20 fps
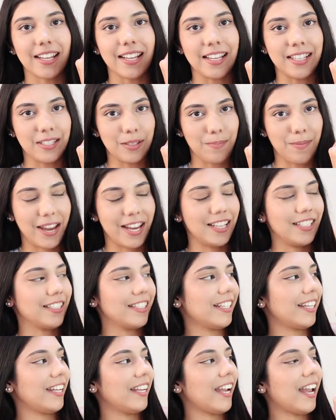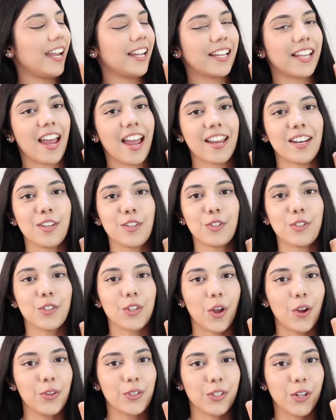is amazing. Again,
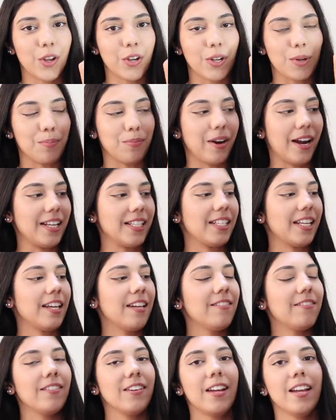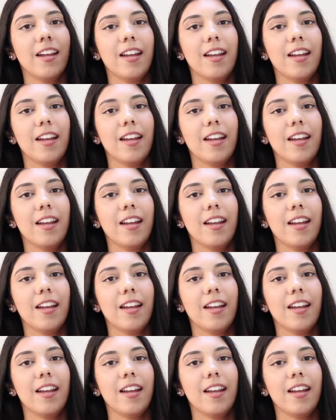so, so compressive.